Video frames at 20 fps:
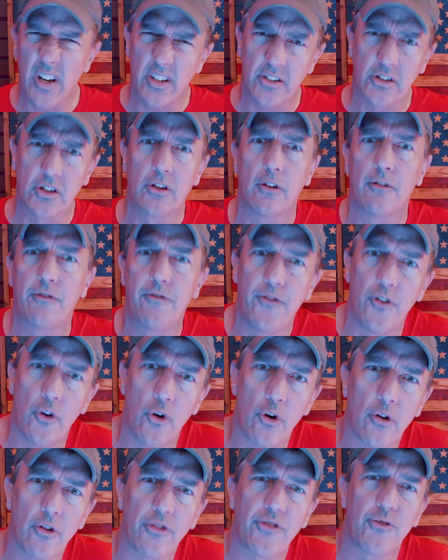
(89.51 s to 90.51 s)
does the
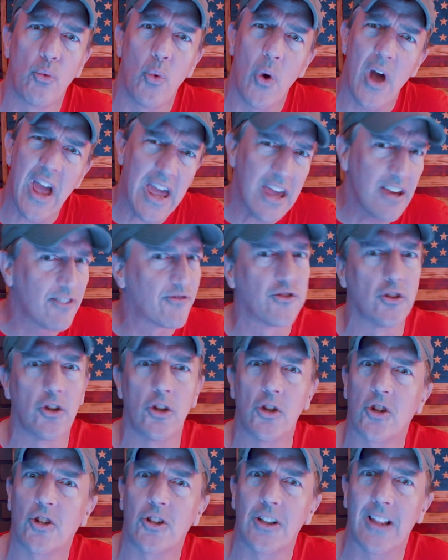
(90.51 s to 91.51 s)
fourth wave
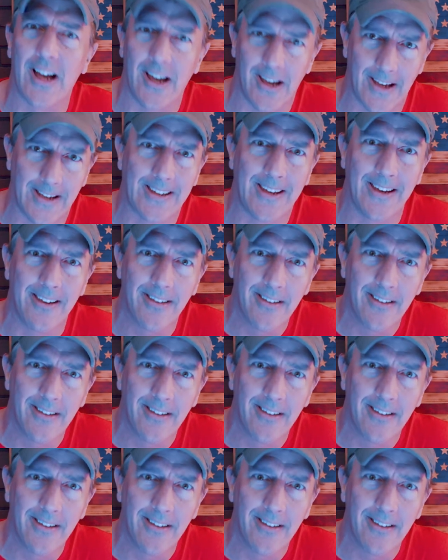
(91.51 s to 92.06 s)
look like?